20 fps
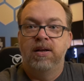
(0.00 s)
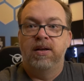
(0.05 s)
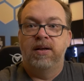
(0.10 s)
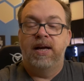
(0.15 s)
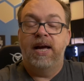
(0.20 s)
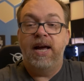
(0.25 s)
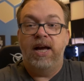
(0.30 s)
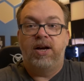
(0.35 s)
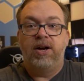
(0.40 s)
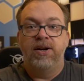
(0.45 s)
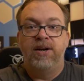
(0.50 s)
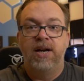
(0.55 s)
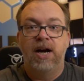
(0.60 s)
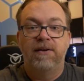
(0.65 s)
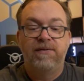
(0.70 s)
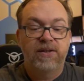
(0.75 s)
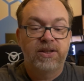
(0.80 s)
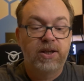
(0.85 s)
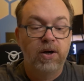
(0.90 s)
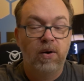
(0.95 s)
Hey, good
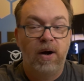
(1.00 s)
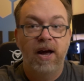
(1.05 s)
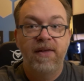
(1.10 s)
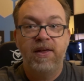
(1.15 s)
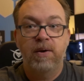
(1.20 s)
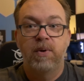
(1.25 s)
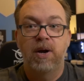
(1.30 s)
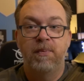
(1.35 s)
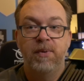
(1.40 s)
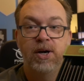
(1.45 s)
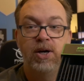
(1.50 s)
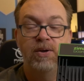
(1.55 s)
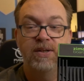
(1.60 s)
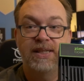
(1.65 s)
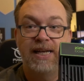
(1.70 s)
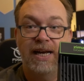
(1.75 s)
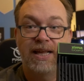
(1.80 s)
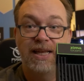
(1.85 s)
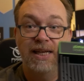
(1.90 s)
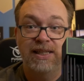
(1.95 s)
enough. So I think what I'm gonna do
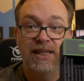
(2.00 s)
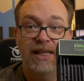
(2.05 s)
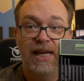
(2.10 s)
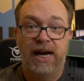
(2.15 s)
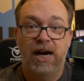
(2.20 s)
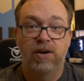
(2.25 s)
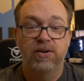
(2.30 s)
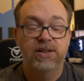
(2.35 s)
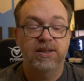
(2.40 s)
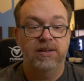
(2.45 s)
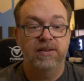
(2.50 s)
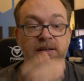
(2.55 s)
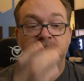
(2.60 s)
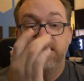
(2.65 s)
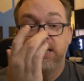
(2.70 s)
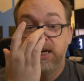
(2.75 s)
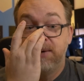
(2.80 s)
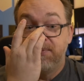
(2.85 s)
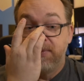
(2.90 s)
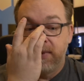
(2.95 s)
is take this in the house,
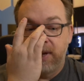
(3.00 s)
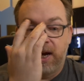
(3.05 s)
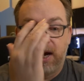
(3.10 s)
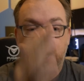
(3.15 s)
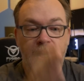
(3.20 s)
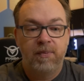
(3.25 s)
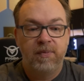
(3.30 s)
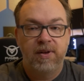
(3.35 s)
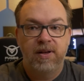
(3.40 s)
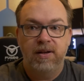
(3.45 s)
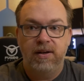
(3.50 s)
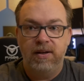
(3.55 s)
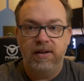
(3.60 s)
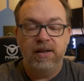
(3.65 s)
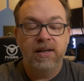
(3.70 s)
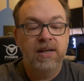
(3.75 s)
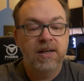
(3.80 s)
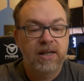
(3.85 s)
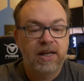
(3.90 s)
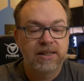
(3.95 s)
um,
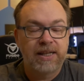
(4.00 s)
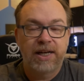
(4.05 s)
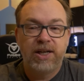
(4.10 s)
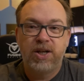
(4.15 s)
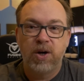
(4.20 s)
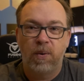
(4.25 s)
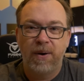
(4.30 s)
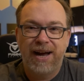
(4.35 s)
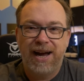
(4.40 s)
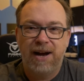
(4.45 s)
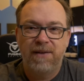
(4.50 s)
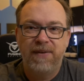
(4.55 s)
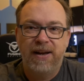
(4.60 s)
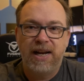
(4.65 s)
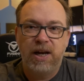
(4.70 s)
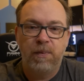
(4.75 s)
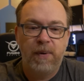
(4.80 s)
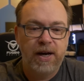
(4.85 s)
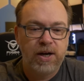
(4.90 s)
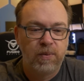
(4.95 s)
because I don't have
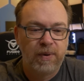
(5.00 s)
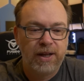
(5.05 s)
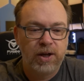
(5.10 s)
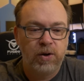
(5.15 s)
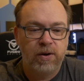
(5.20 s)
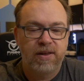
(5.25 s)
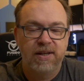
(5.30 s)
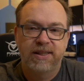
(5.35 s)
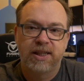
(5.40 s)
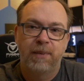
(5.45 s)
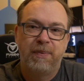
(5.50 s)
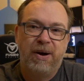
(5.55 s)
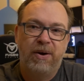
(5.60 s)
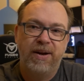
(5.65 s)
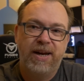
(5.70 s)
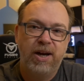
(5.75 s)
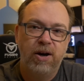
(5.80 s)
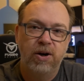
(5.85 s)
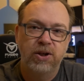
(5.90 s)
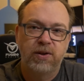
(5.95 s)
any way to really hook this up
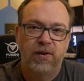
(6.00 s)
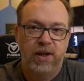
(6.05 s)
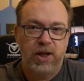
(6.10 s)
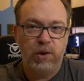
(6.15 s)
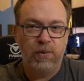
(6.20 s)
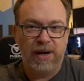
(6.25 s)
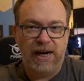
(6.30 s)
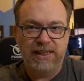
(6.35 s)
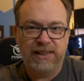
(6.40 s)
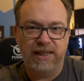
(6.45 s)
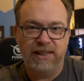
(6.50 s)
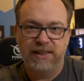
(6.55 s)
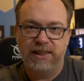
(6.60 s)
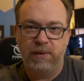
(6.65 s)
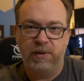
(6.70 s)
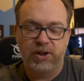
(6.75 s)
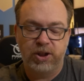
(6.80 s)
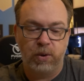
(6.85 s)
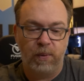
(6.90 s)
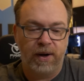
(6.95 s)
out here so that you guys can
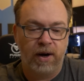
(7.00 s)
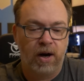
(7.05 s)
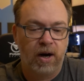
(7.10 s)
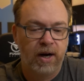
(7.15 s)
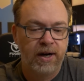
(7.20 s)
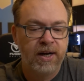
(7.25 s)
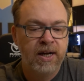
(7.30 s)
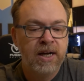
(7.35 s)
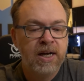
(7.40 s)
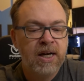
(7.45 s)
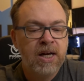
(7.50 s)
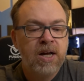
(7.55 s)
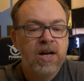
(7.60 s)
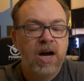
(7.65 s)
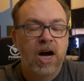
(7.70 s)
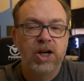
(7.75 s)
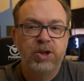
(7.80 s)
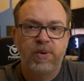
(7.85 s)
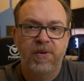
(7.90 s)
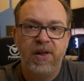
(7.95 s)
see what's going on.
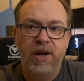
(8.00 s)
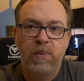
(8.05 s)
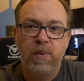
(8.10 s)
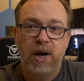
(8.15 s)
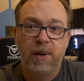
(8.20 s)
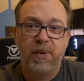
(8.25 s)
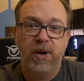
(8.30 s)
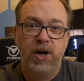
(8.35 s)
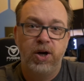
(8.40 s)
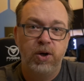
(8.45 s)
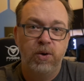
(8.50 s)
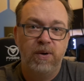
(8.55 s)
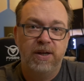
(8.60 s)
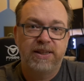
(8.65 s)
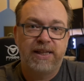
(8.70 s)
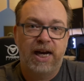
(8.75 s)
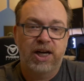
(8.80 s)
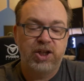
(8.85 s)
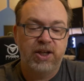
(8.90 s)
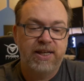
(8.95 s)
Uh, so I think what I'm gonna do
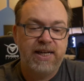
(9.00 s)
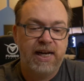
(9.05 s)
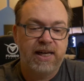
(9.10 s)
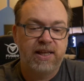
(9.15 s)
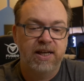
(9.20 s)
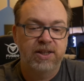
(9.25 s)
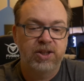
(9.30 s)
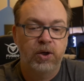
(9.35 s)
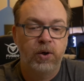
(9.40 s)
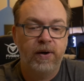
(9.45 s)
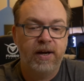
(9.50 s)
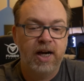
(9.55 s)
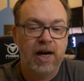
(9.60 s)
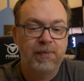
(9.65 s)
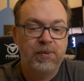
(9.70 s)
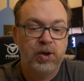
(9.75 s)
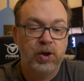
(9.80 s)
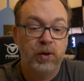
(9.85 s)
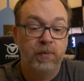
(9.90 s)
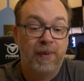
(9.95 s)
is actually take this, hook it
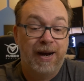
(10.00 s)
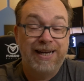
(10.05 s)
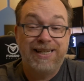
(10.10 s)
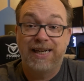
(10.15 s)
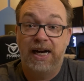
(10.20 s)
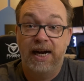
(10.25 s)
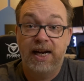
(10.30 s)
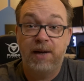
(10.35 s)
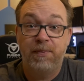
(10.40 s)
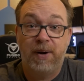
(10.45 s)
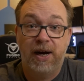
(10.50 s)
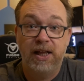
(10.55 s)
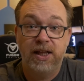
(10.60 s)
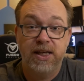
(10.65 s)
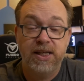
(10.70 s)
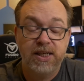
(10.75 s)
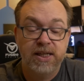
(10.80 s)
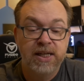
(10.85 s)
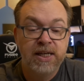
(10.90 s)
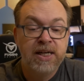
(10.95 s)
up to my Tiny
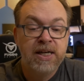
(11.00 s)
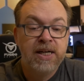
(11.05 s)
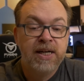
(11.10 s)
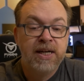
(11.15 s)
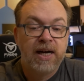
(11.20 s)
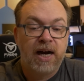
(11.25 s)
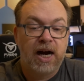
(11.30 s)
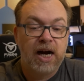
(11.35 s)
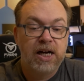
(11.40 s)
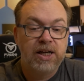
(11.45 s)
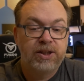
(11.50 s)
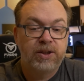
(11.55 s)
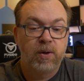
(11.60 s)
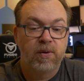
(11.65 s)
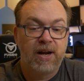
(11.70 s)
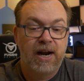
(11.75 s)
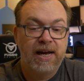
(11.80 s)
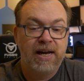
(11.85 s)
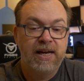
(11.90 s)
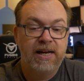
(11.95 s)
Pilot uh,
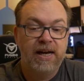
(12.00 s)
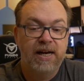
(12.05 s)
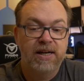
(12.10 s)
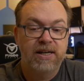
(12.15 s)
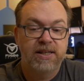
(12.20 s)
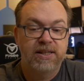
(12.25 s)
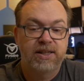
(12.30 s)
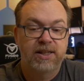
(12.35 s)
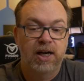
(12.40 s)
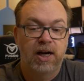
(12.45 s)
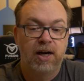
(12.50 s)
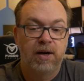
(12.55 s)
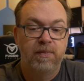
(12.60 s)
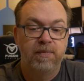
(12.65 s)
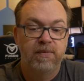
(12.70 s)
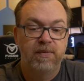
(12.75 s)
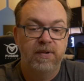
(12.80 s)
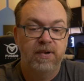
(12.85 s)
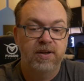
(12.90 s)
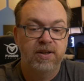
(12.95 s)
so that I can get
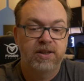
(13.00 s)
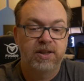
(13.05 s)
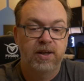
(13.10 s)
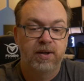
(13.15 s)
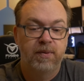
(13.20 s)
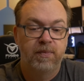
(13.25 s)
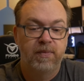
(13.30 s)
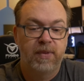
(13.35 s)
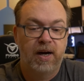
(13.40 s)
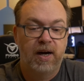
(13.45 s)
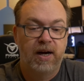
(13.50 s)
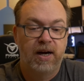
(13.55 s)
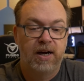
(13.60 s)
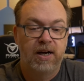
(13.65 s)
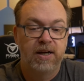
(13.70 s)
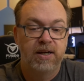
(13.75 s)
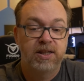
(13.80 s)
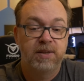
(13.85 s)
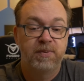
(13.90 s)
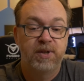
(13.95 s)
some, some,
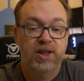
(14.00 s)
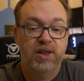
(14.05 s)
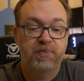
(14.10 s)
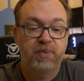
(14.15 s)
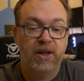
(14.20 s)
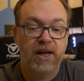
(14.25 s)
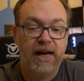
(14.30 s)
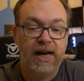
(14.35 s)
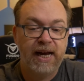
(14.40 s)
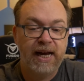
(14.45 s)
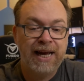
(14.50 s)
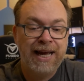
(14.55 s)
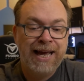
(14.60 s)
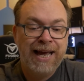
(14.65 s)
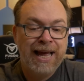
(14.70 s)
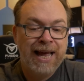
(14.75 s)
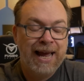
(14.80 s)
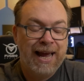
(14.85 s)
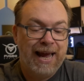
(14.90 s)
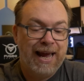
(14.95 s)
uh, some display
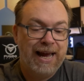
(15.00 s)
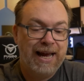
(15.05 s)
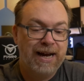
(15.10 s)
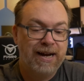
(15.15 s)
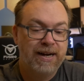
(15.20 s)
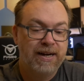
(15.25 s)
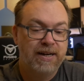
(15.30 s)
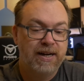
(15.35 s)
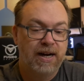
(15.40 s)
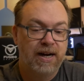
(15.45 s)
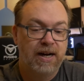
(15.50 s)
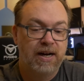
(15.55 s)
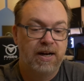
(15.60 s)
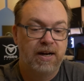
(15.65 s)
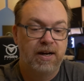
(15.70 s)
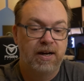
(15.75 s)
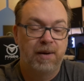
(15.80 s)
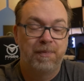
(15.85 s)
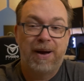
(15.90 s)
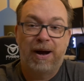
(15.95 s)
and
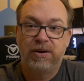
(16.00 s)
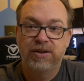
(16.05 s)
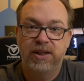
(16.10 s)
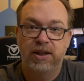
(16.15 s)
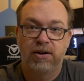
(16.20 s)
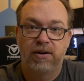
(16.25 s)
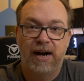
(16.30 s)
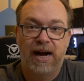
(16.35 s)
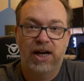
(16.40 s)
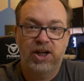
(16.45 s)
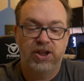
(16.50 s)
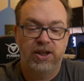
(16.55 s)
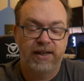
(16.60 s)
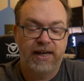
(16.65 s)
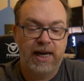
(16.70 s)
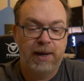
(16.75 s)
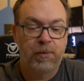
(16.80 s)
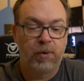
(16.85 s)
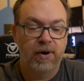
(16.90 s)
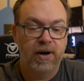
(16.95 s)
uh, a mouse
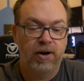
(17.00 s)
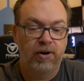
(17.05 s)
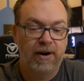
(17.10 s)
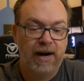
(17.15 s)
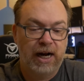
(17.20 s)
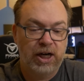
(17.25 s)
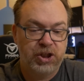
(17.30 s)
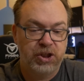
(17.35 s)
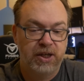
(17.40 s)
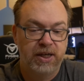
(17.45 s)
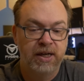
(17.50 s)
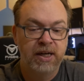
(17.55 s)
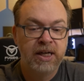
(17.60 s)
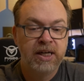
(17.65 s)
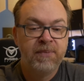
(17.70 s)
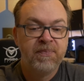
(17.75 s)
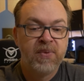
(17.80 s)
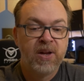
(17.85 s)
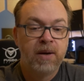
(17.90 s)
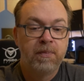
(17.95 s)
interaction, keyboard interaction,
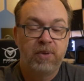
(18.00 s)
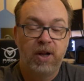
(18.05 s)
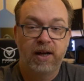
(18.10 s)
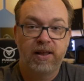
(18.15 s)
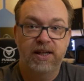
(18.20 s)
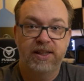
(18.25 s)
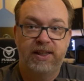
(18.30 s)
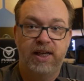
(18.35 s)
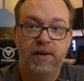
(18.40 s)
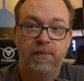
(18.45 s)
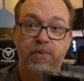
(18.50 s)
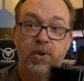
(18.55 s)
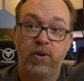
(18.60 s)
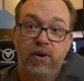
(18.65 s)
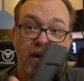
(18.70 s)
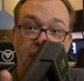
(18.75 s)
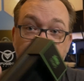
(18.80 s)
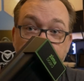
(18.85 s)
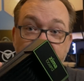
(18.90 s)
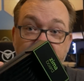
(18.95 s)
plug this in,
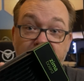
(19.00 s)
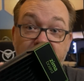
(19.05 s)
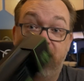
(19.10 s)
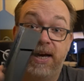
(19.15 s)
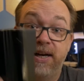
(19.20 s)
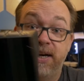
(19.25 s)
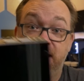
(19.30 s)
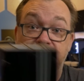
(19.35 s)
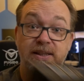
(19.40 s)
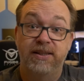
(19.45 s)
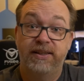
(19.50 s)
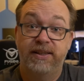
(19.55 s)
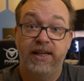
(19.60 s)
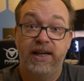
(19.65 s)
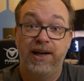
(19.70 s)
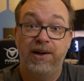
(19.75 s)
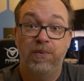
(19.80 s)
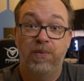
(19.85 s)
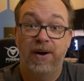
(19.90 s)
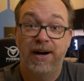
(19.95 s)
boot it up and uh,
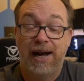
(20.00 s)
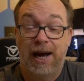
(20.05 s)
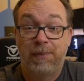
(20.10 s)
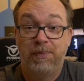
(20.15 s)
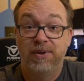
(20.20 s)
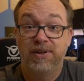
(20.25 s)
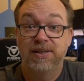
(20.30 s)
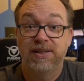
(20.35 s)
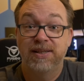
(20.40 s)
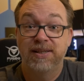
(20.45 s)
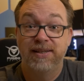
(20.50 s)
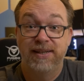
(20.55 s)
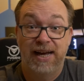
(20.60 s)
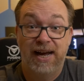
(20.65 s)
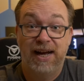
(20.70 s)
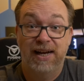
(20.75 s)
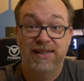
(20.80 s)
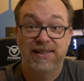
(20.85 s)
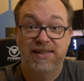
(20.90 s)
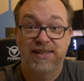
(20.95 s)
see what happens
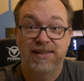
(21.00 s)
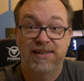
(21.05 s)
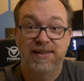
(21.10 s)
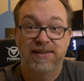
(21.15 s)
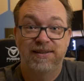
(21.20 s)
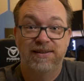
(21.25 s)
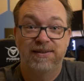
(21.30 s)
next.